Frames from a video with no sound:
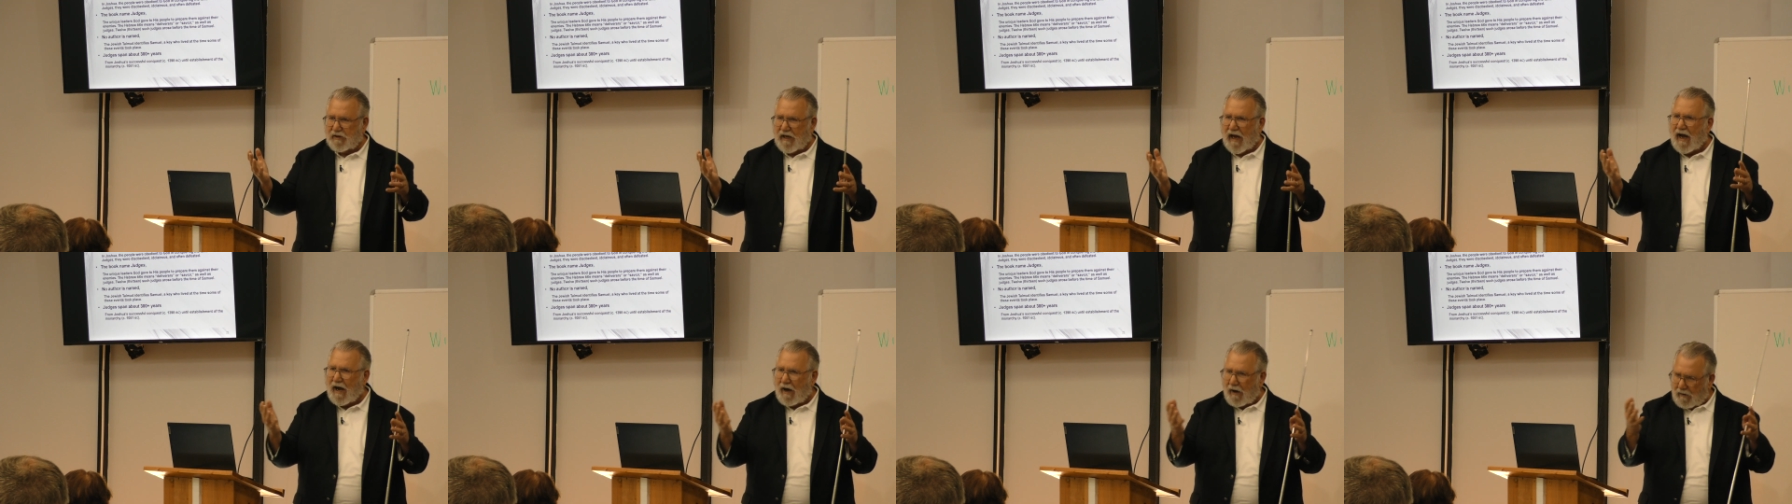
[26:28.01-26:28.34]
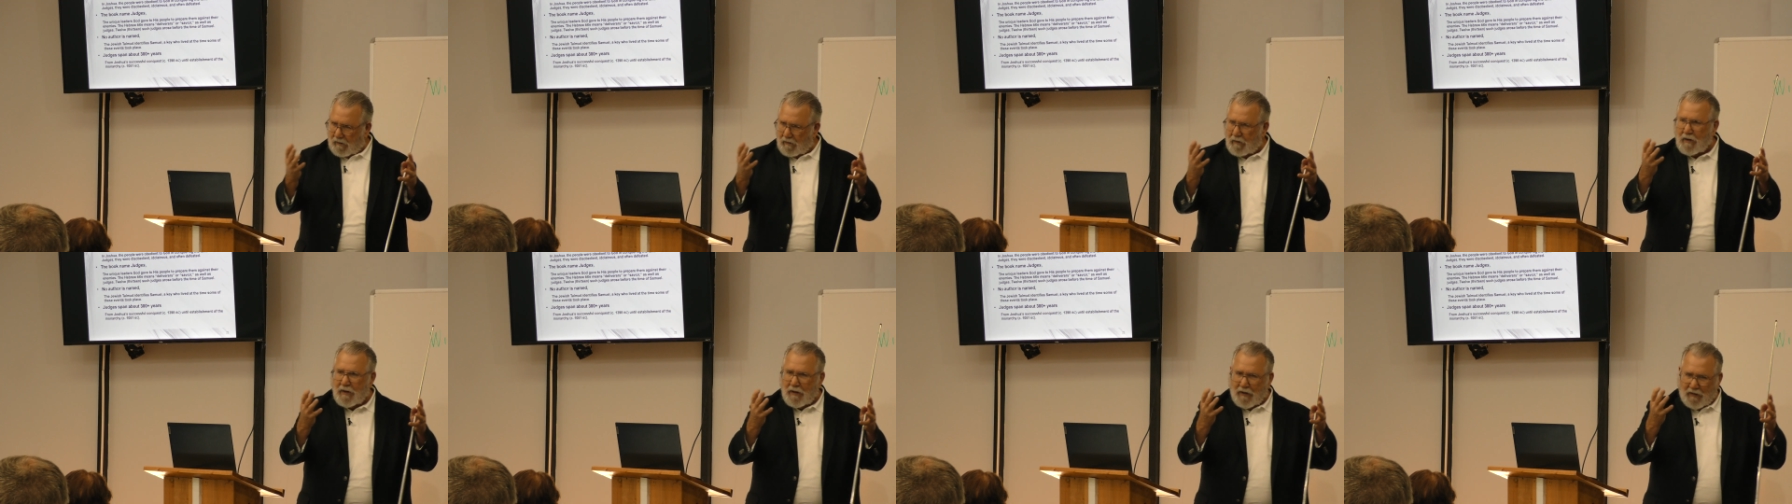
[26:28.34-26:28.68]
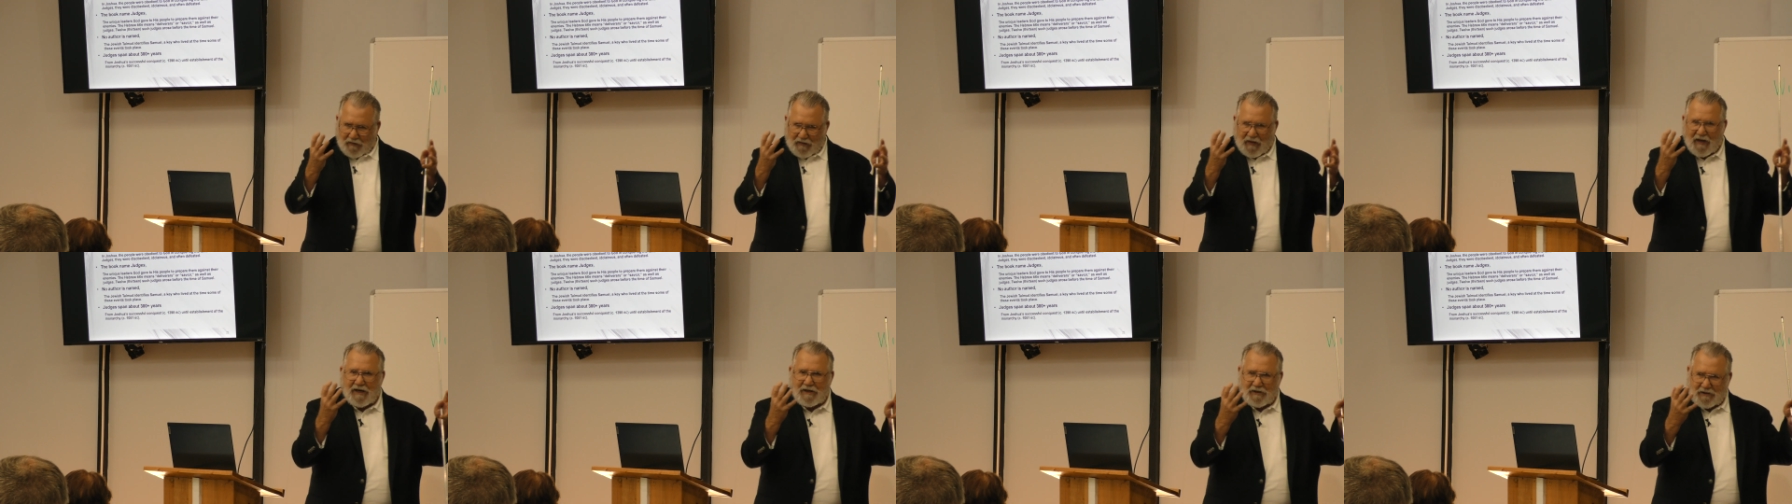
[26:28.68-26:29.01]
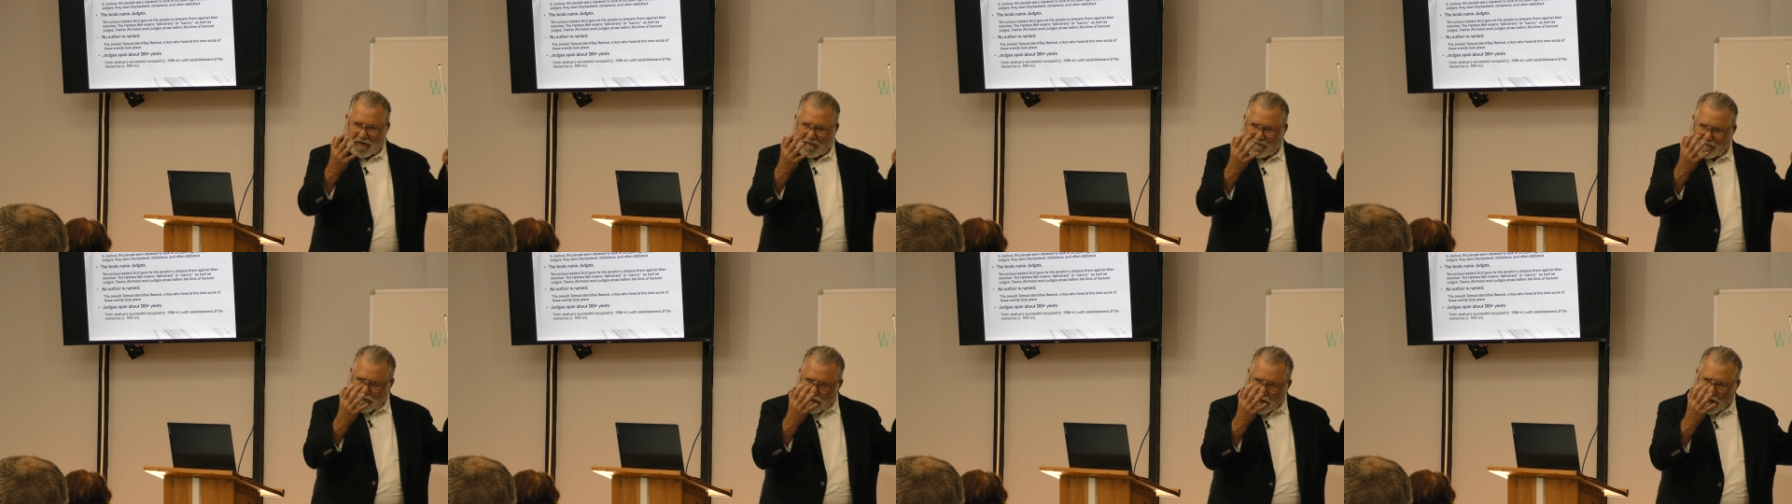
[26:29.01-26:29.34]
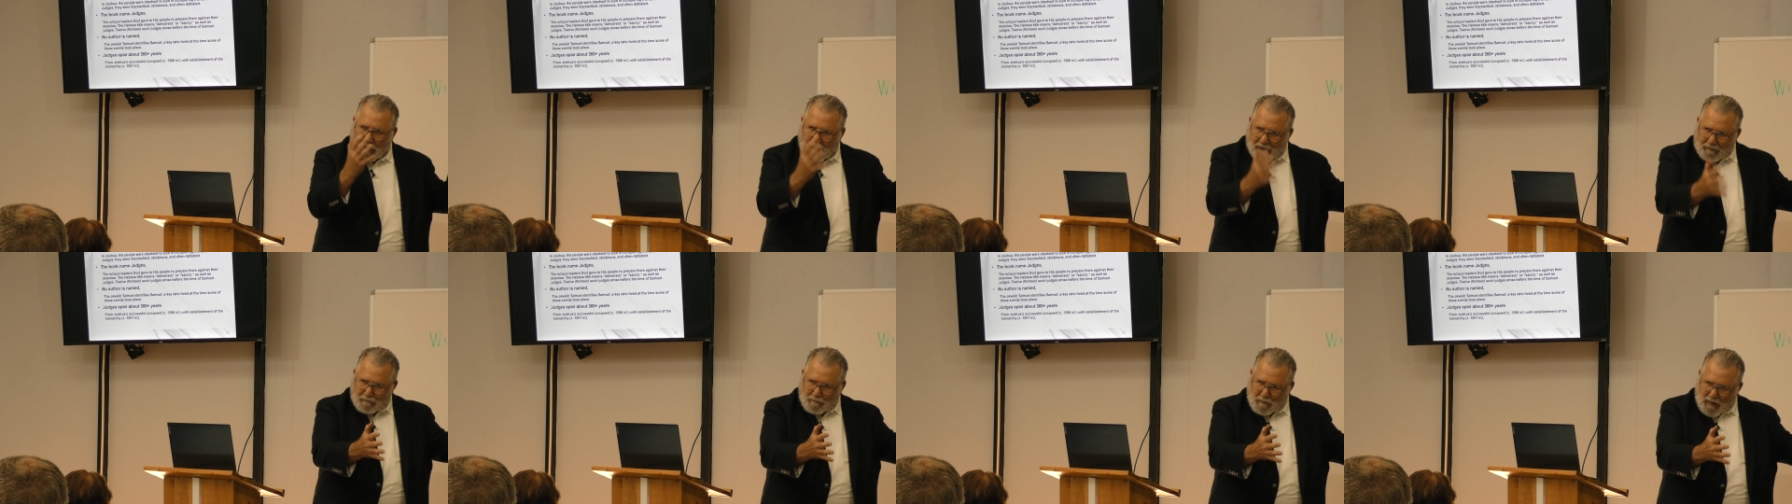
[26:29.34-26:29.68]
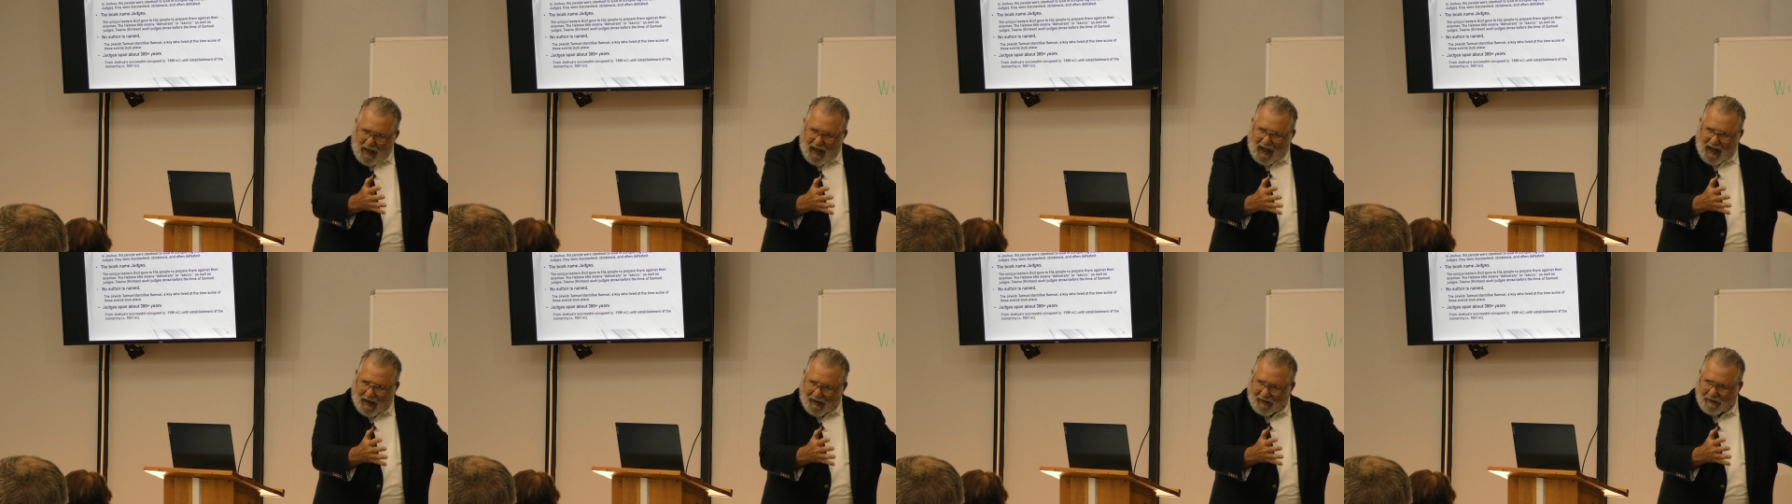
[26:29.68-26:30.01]
how things have gone
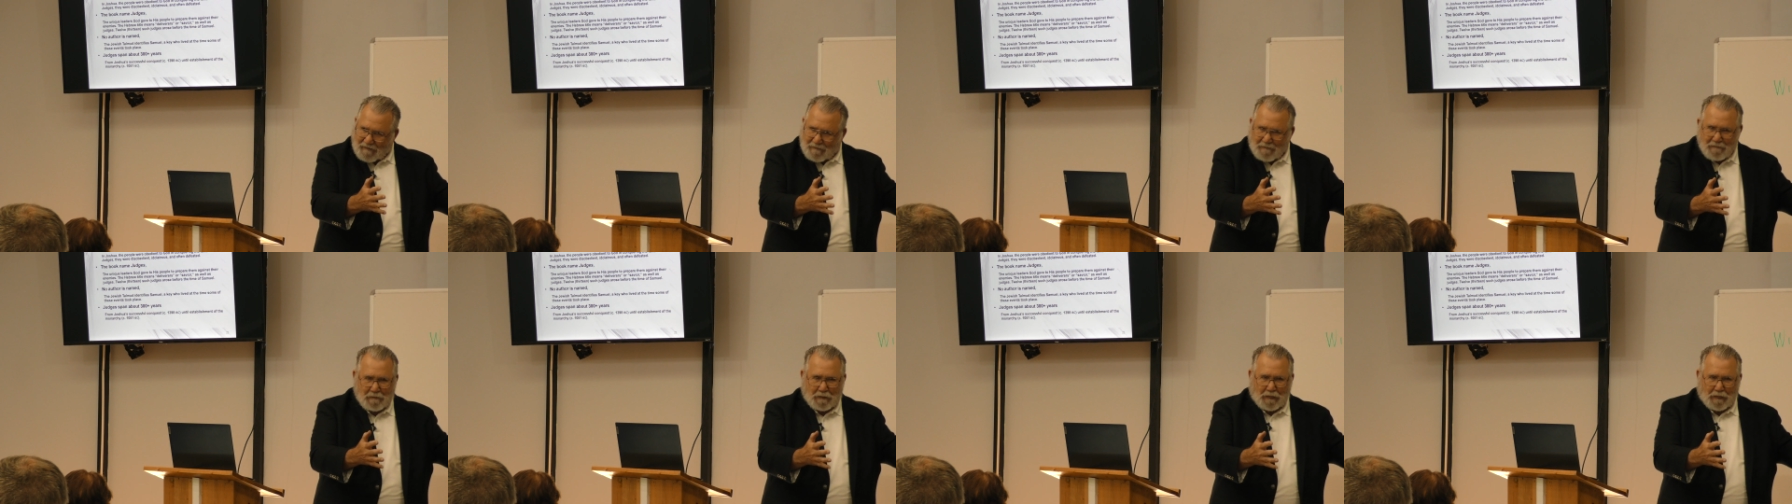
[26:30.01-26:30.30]
bad